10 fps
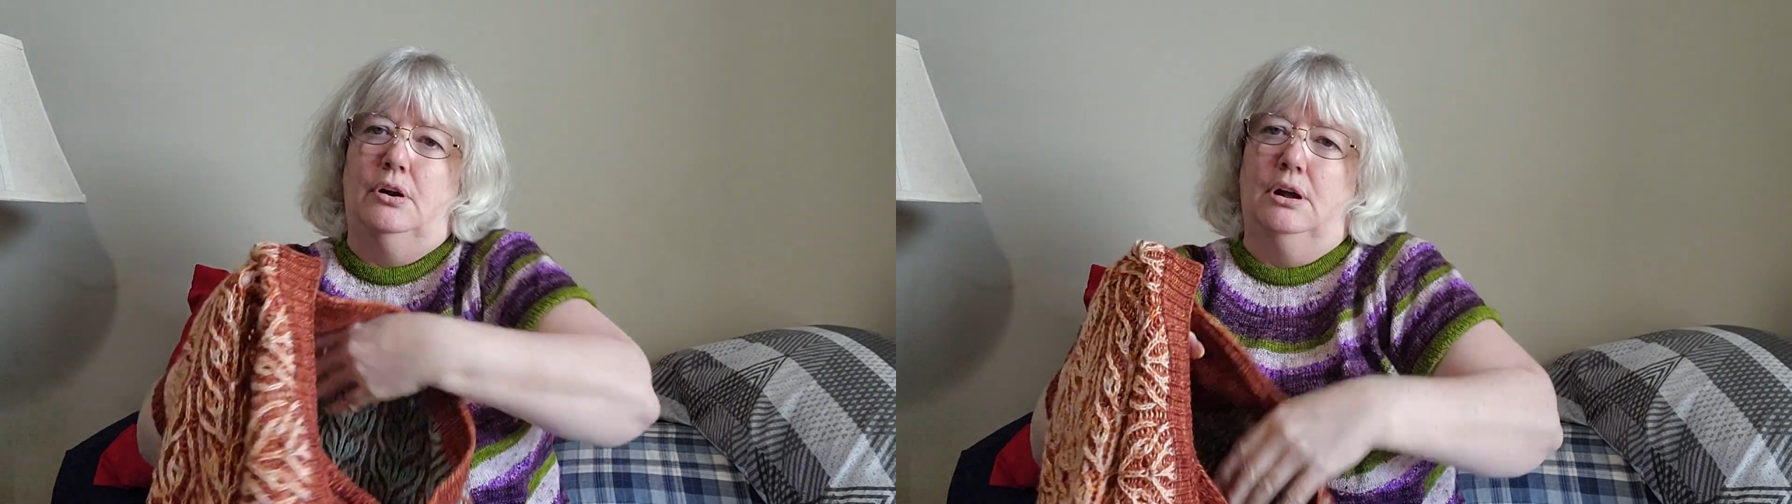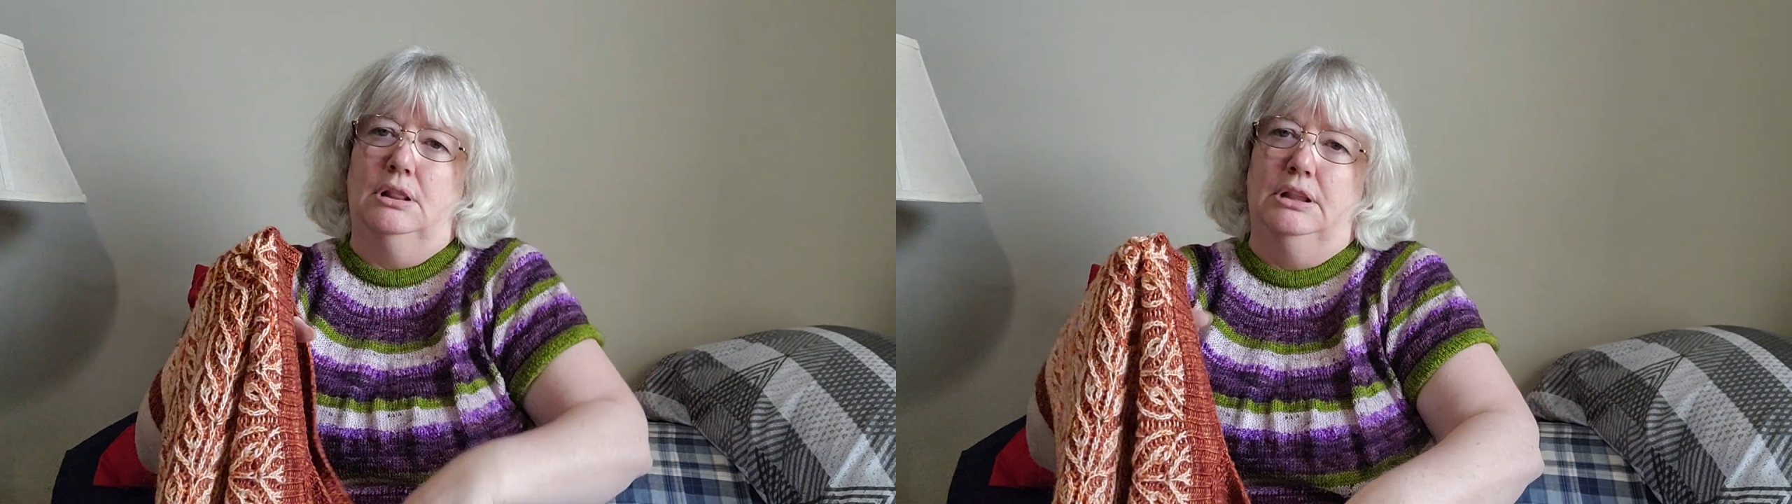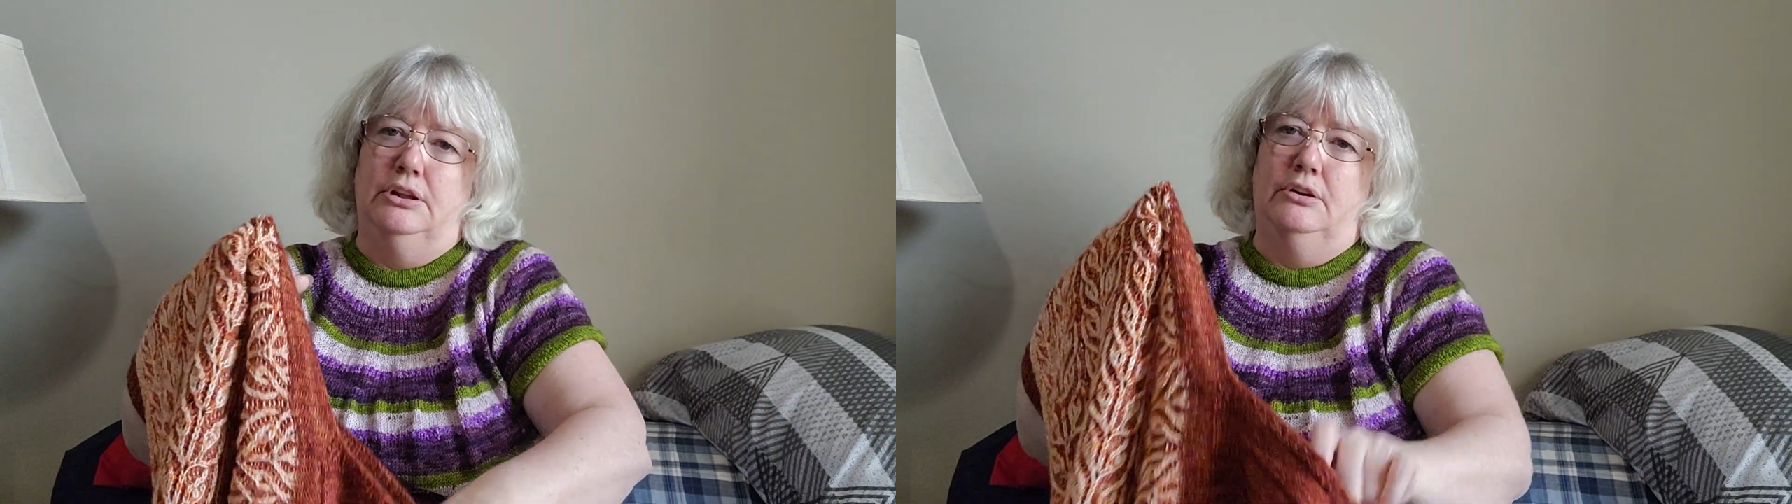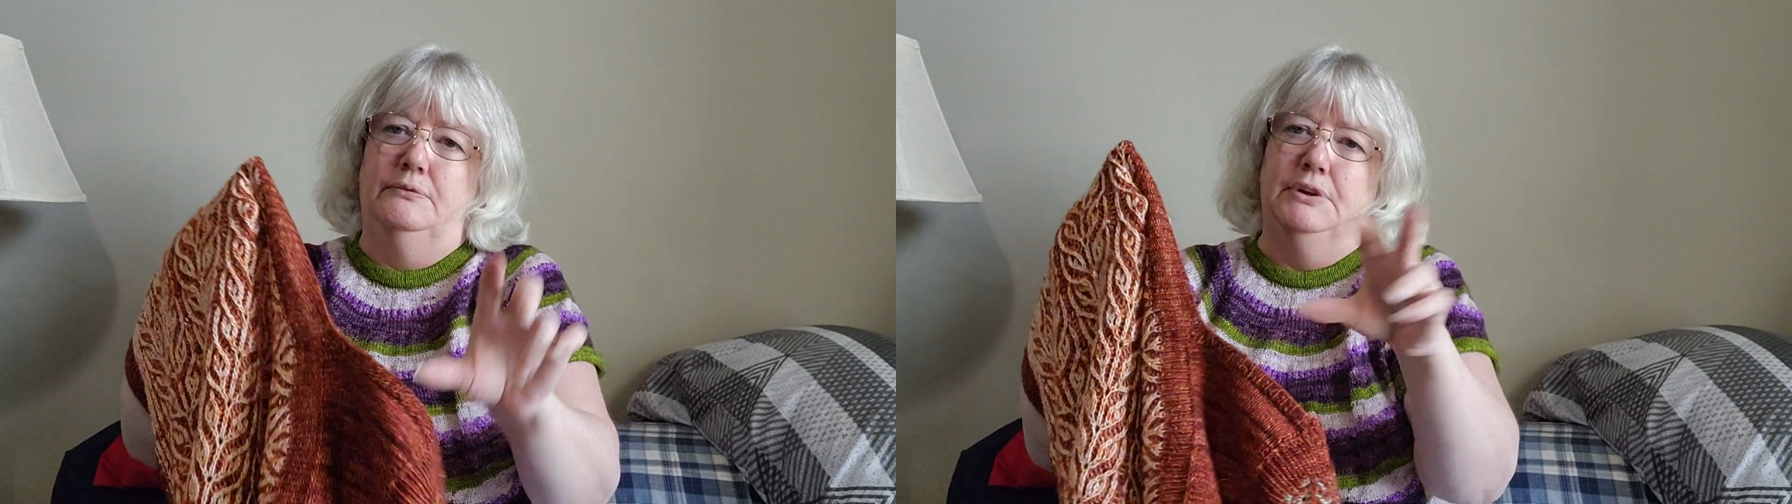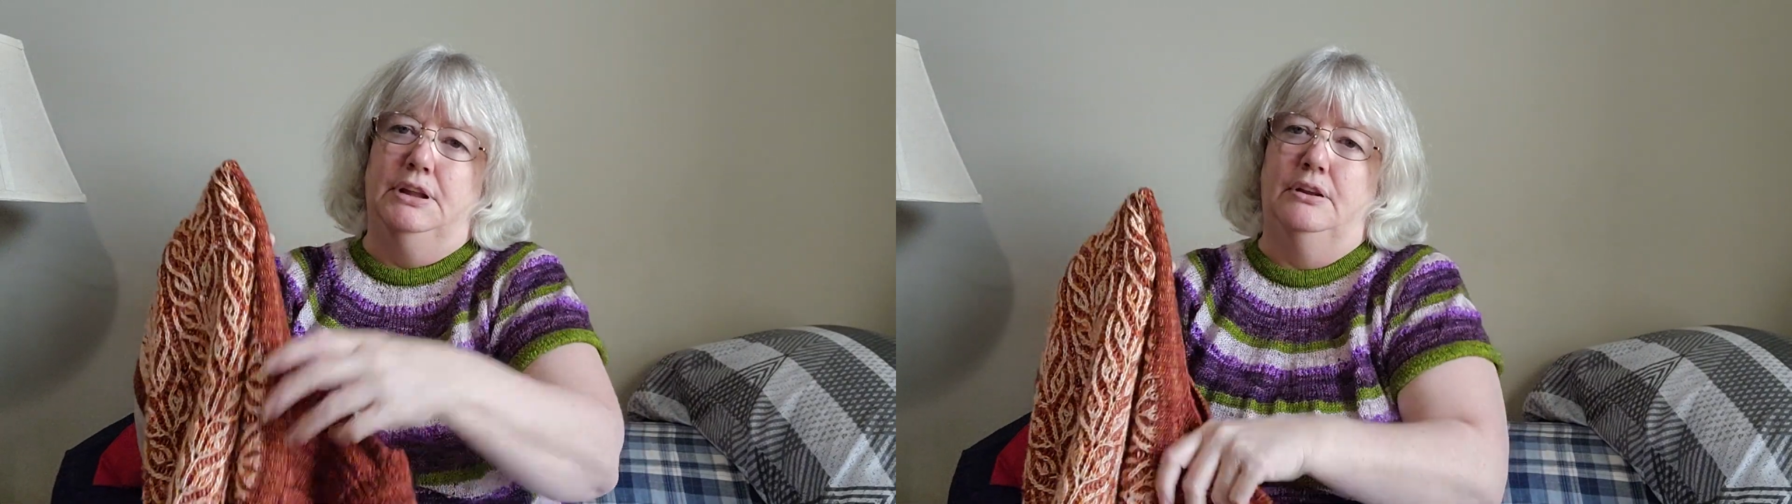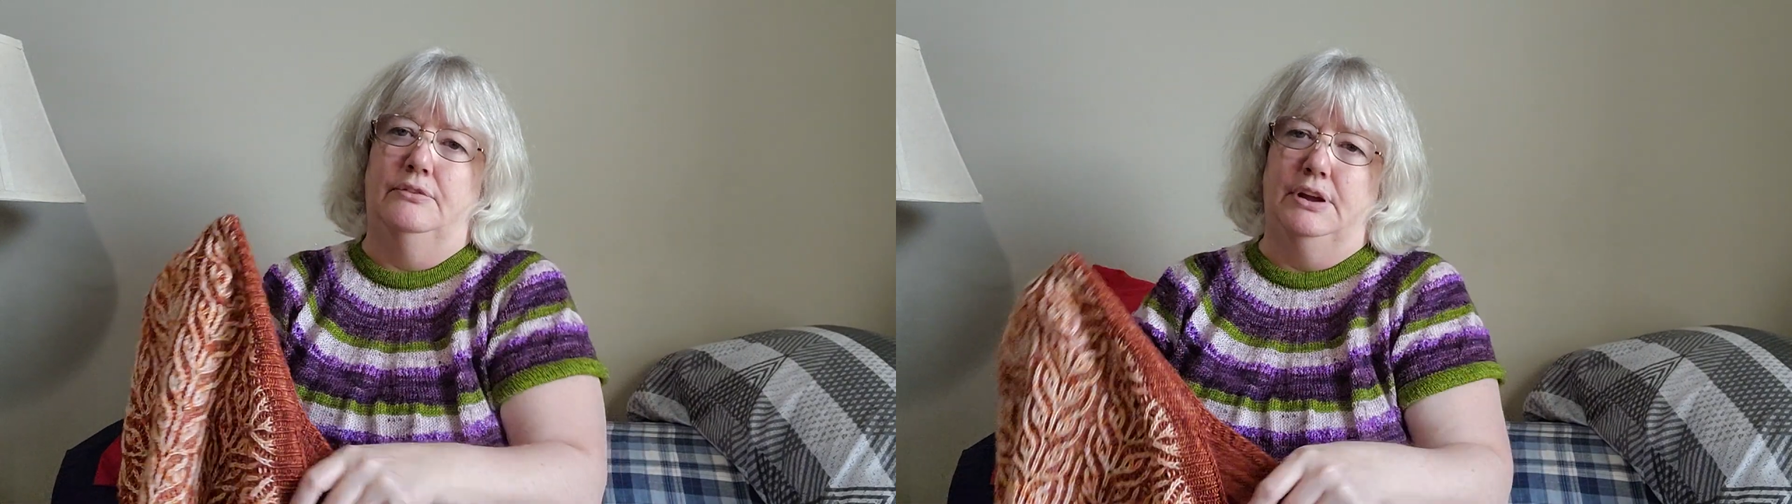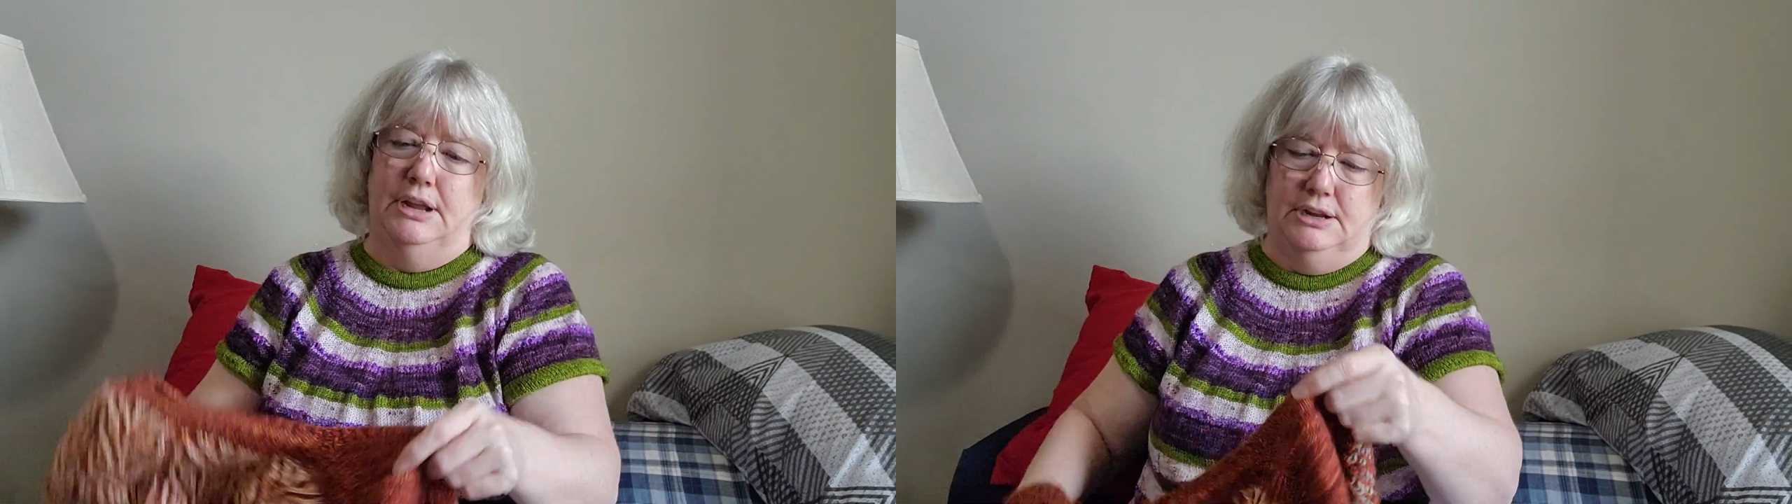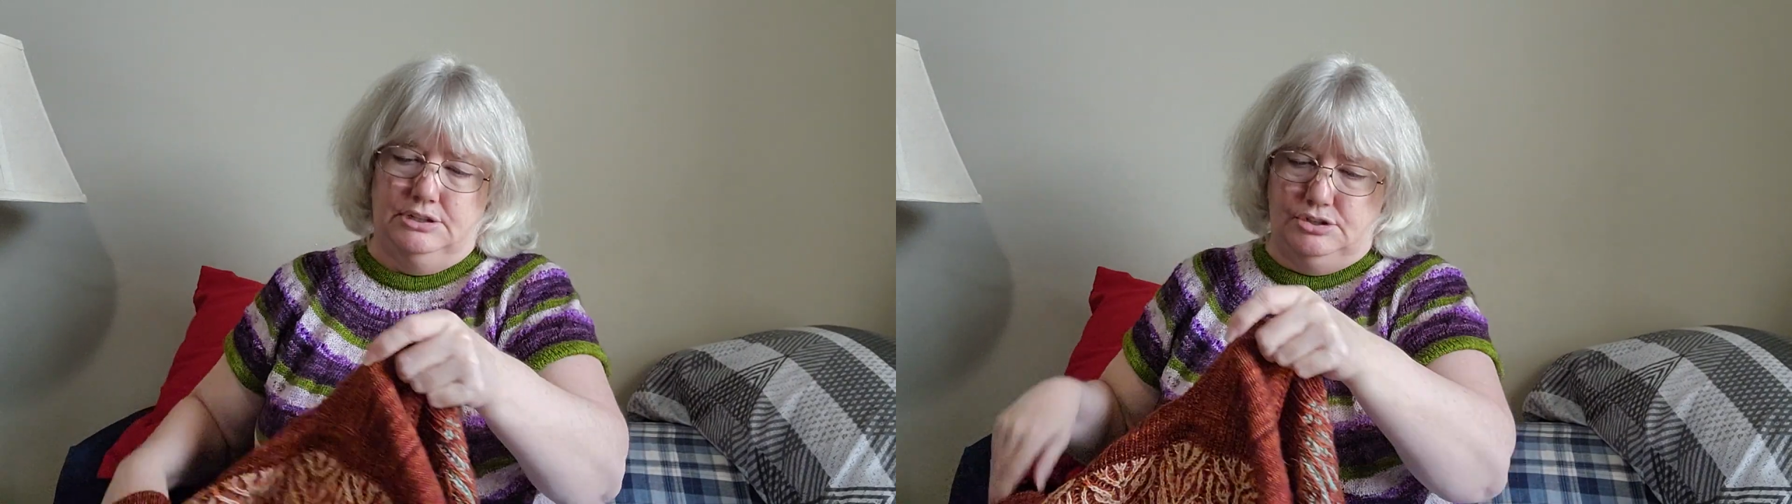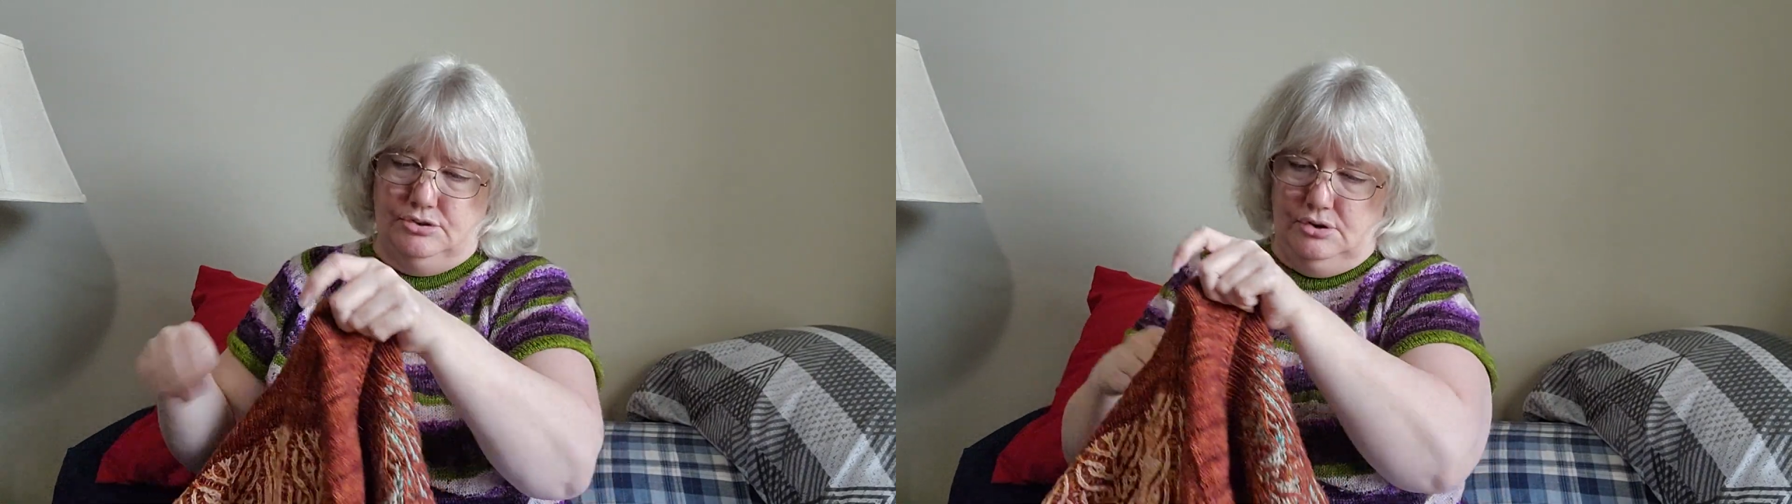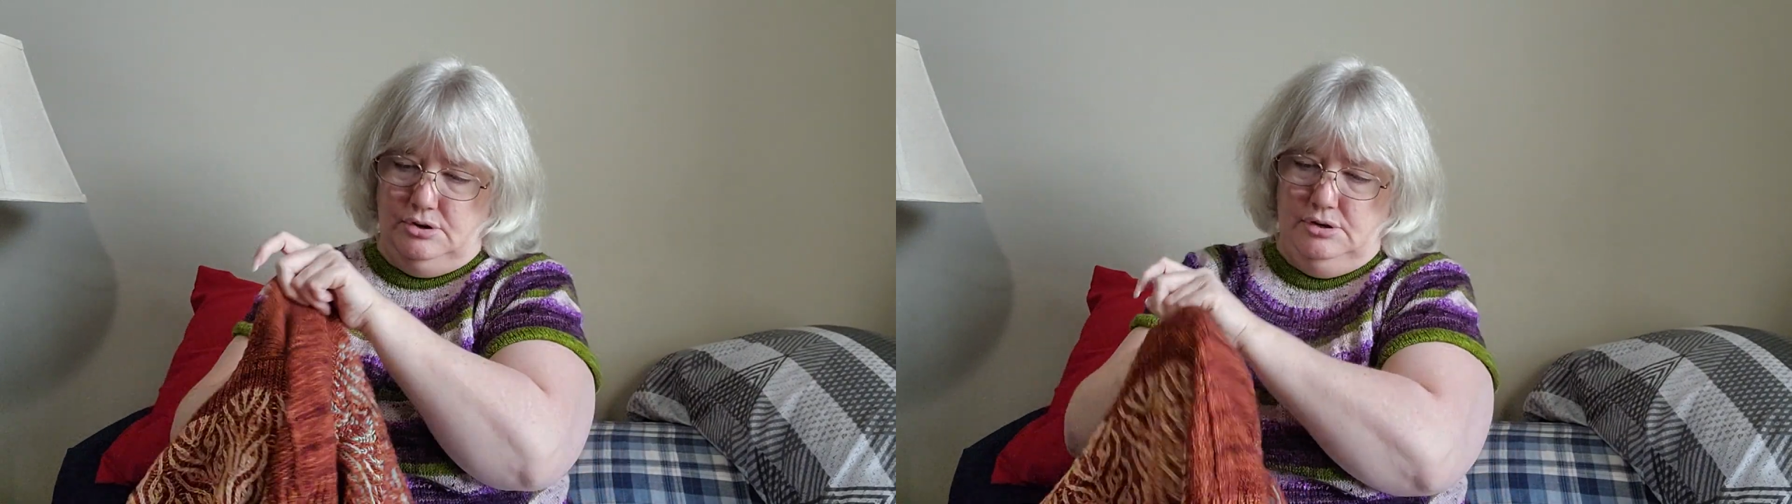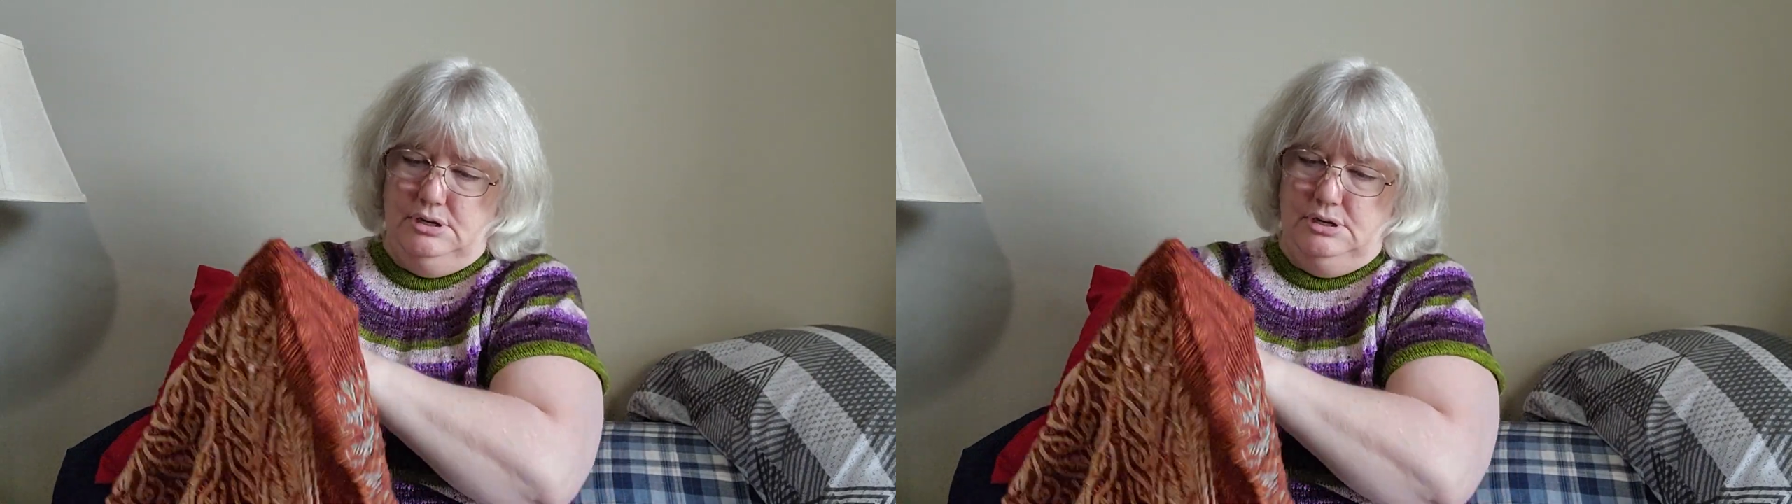a little bit of an extra